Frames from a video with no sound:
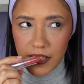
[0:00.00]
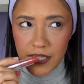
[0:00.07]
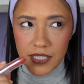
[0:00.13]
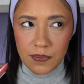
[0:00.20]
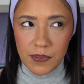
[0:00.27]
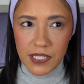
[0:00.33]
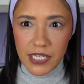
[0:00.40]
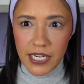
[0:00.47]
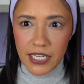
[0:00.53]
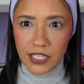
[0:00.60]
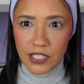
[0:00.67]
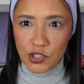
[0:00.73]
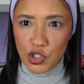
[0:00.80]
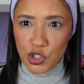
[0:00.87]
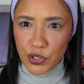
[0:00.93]
It smells
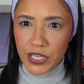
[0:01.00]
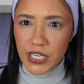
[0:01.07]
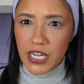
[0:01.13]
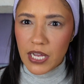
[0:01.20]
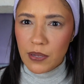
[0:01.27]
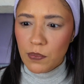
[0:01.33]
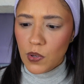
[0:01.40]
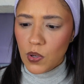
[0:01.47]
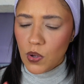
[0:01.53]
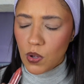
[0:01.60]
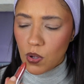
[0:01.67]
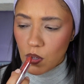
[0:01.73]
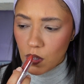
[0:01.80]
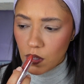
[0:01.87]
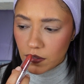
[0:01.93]
like chewing gum
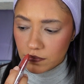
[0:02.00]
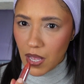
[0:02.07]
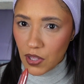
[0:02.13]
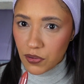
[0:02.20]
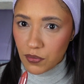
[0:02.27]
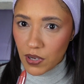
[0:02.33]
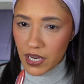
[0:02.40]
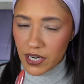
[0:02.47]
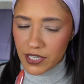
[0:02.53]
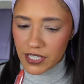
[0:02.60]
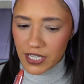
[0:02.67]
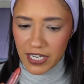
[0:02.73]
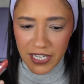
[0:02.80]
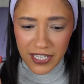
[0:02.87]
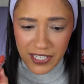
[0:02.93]
or
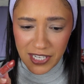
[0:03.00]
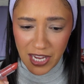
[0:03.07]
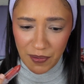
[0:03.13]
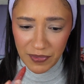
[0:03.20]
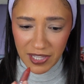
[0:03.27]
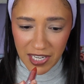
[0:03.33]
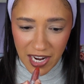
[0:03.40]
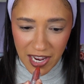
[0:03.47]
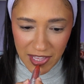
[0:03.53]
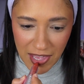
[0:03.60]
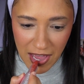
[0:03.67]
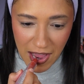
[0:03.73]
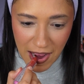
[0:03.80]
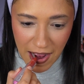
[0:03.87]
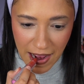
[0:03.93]
mouthwash, something like
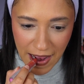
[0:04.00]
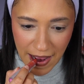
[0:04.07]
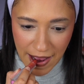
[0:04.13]
that.